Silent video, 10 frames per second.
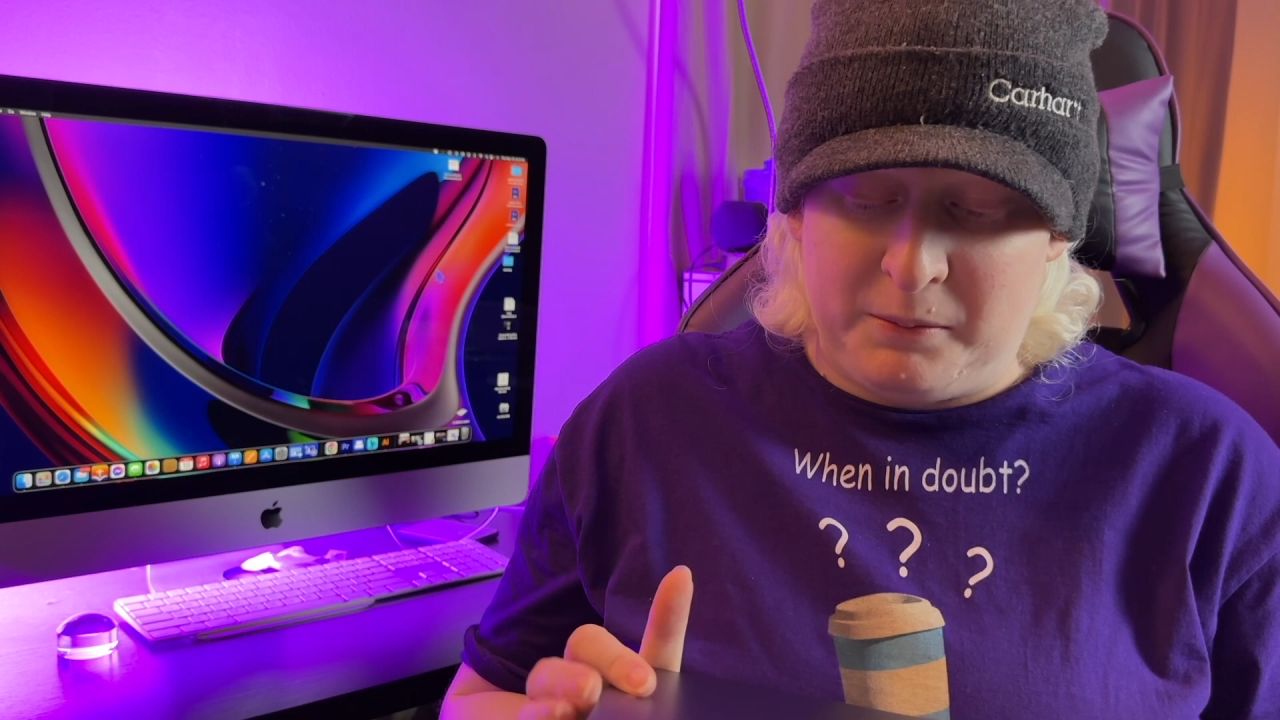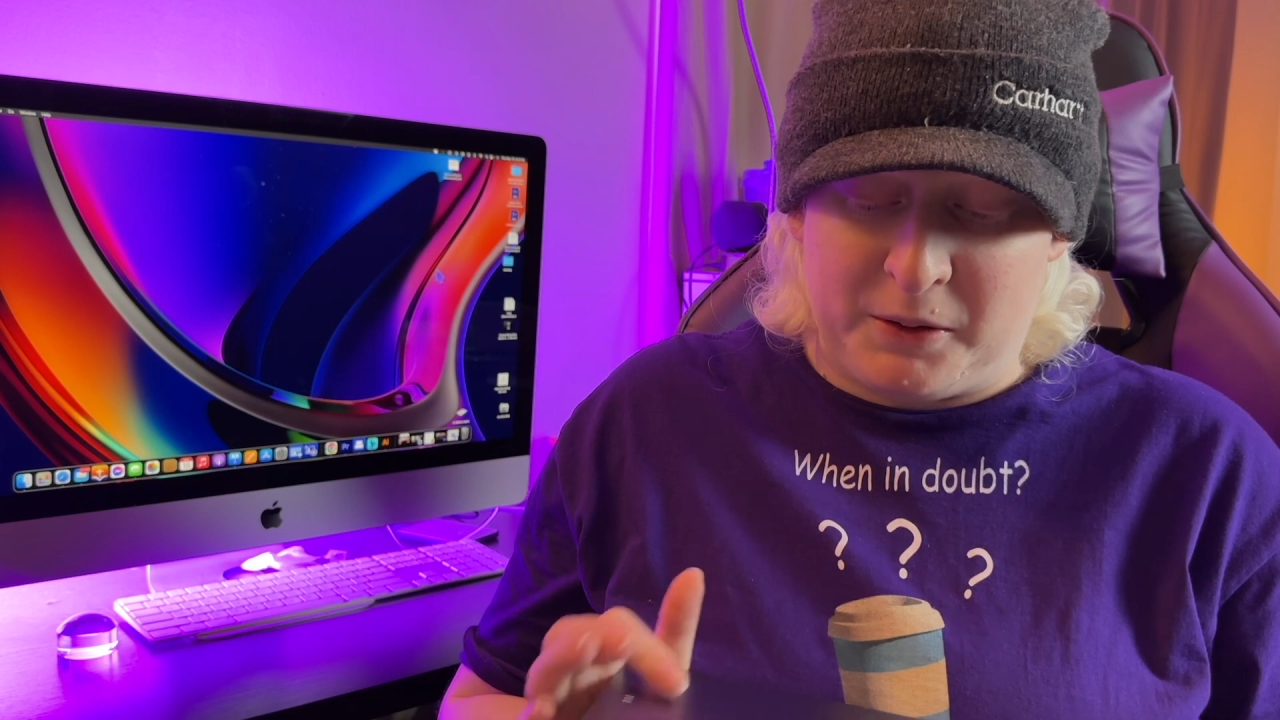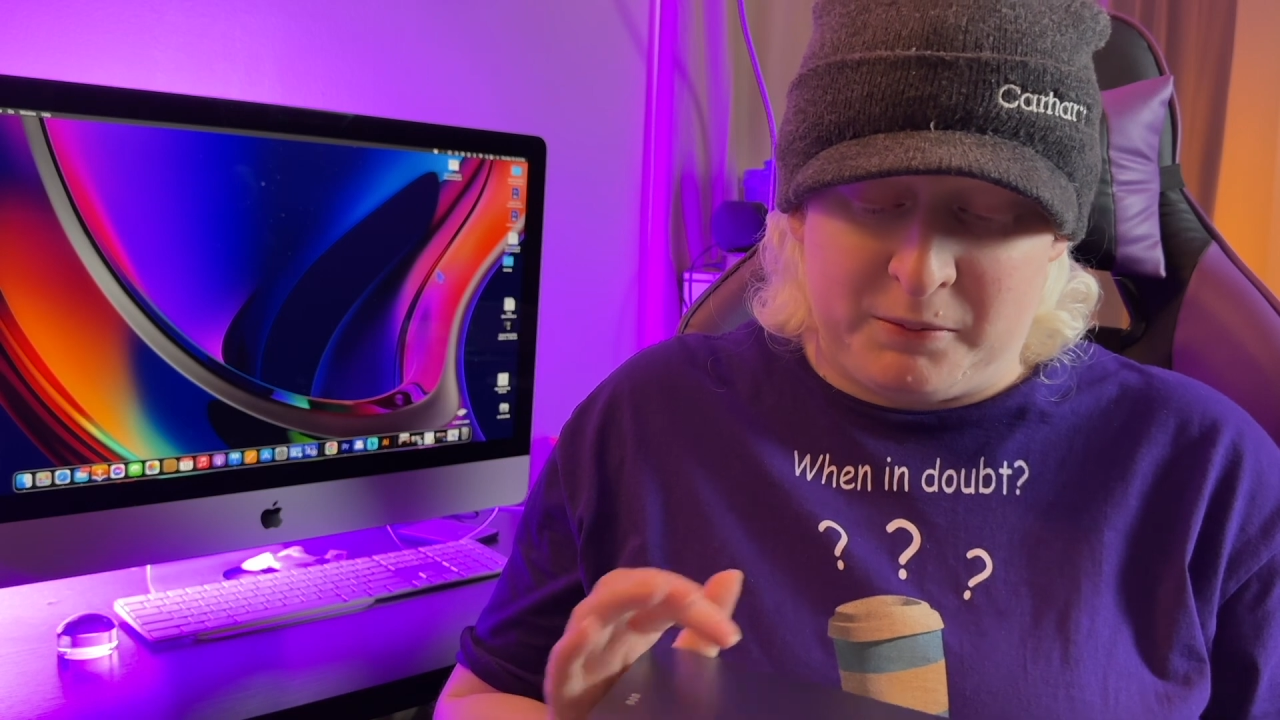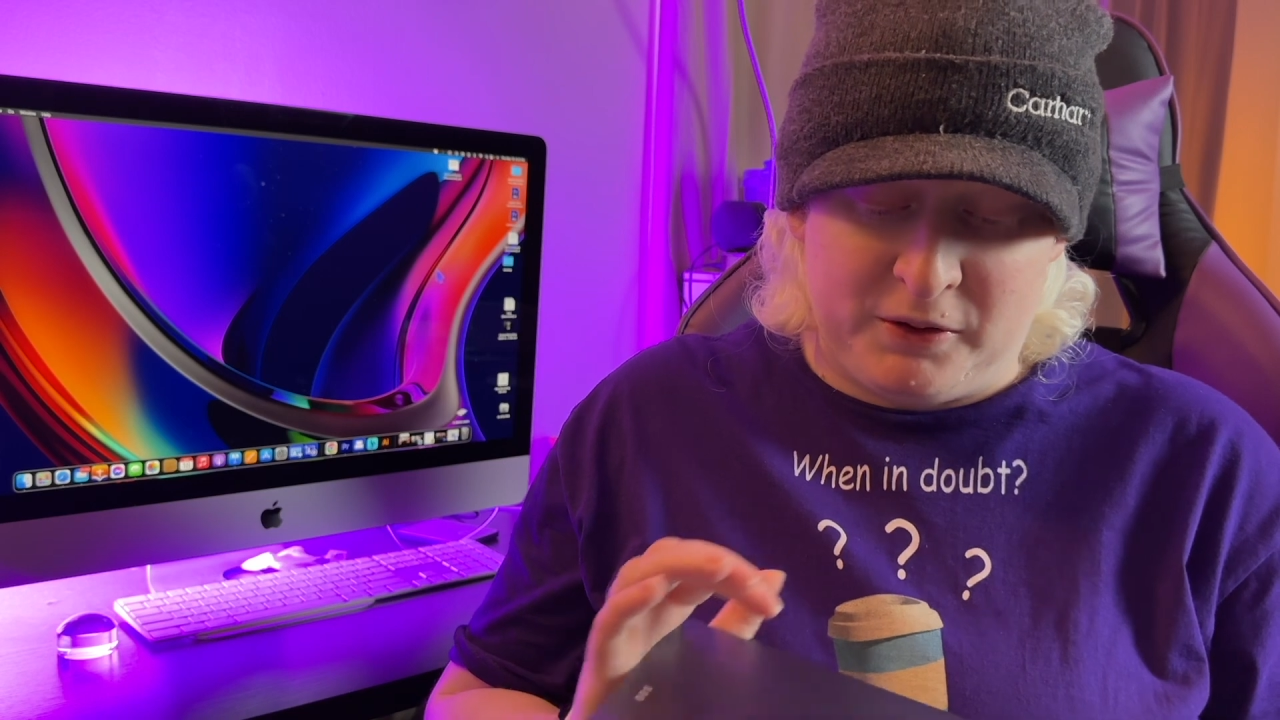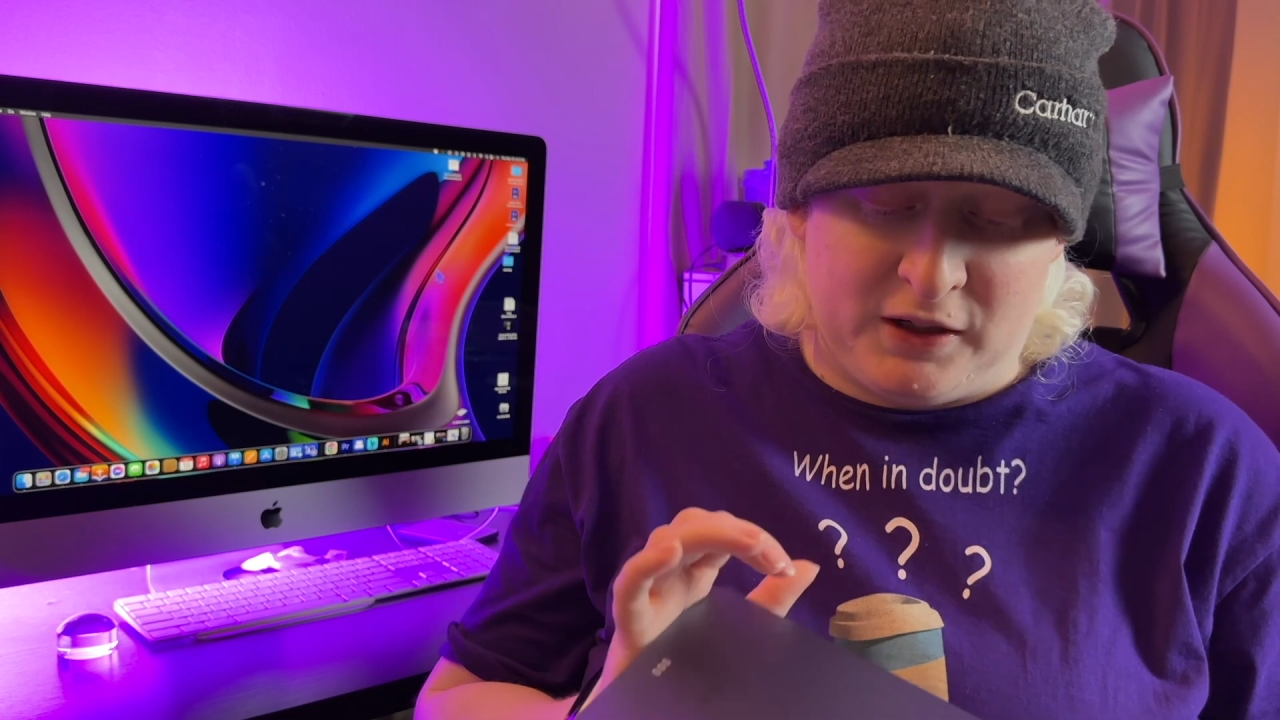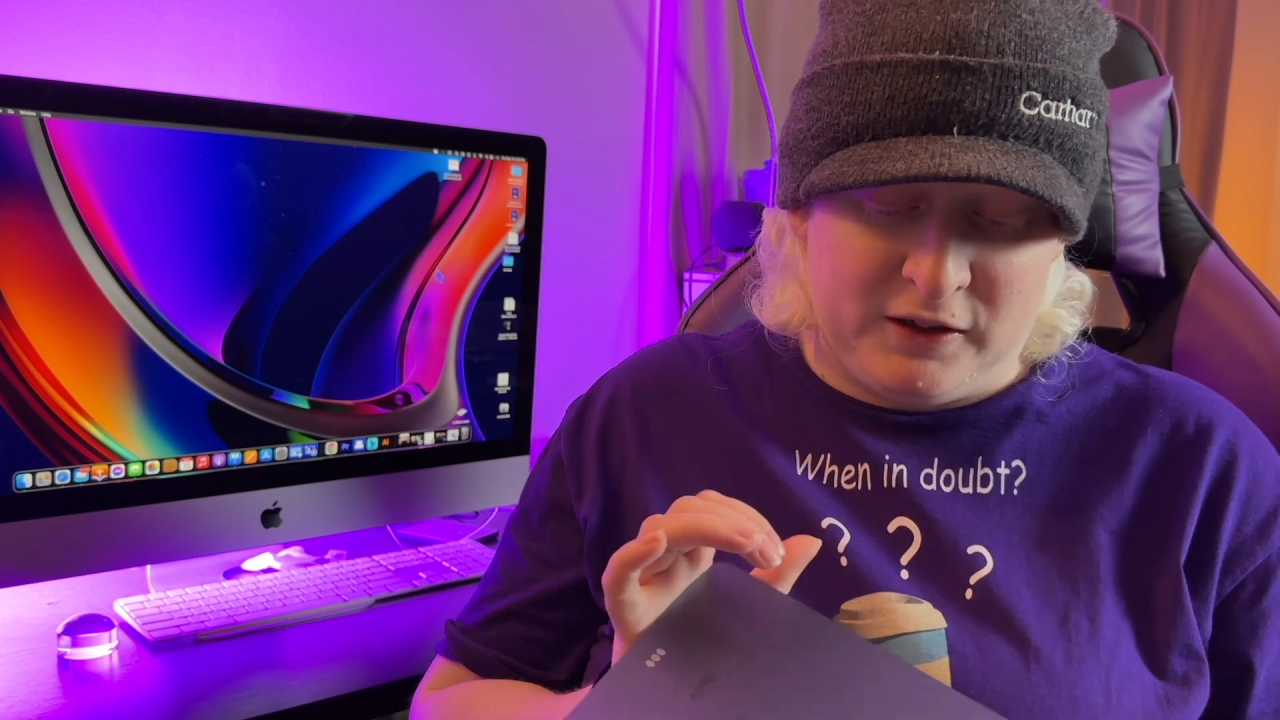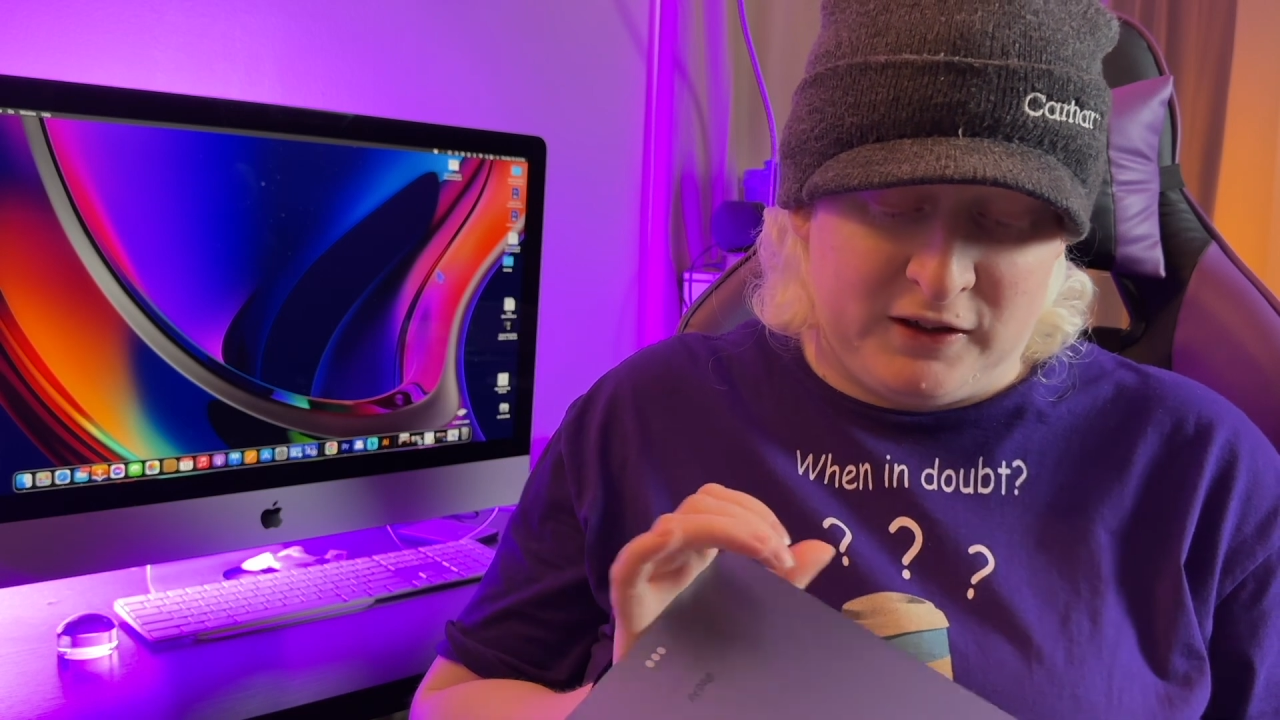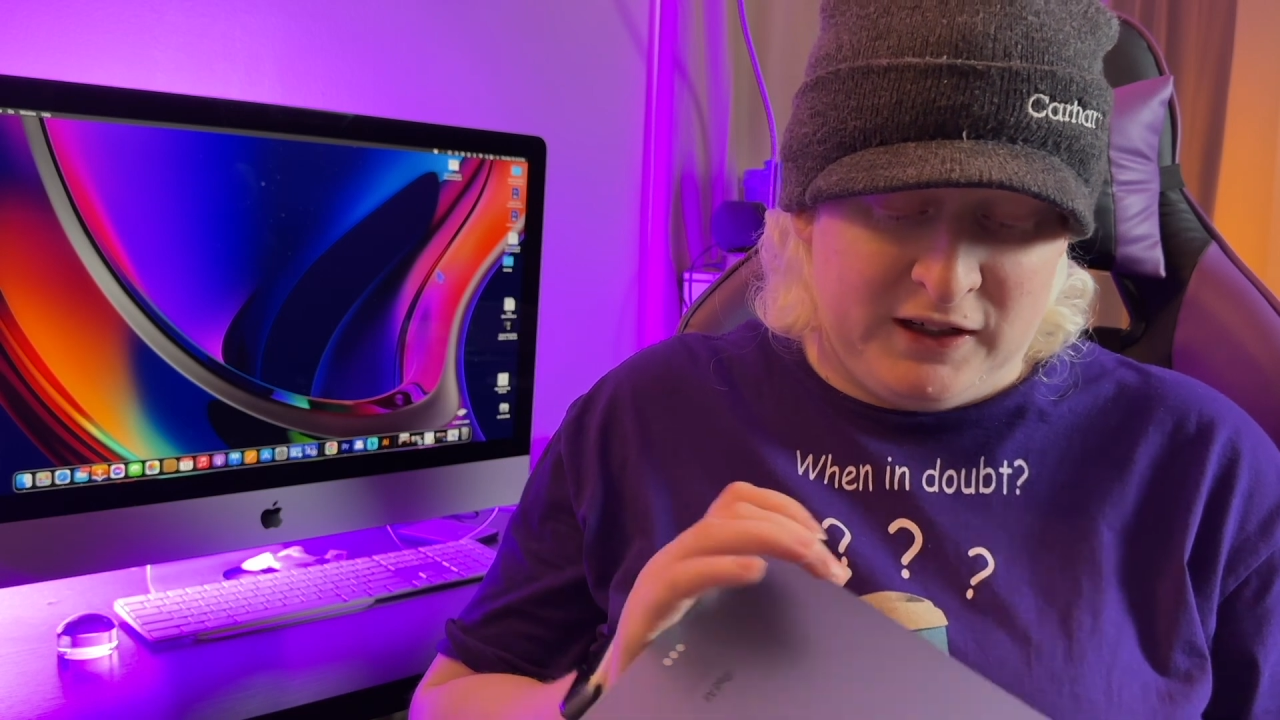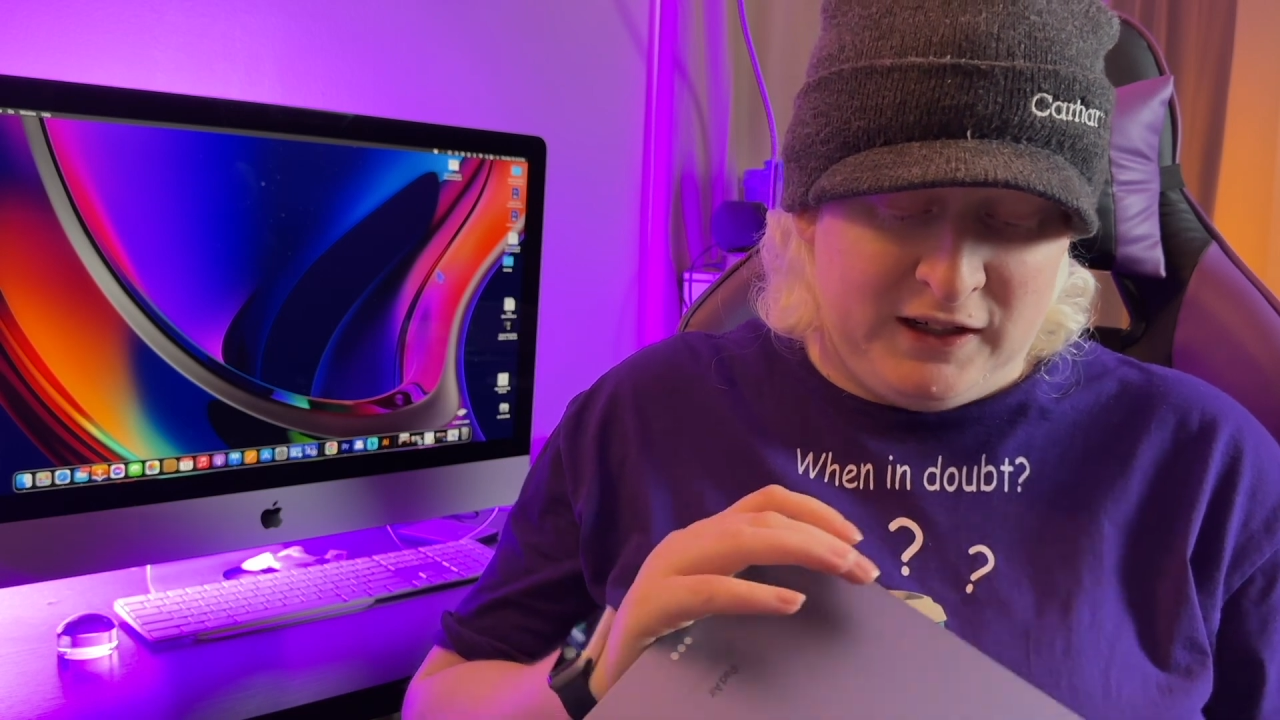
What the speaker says: purple color.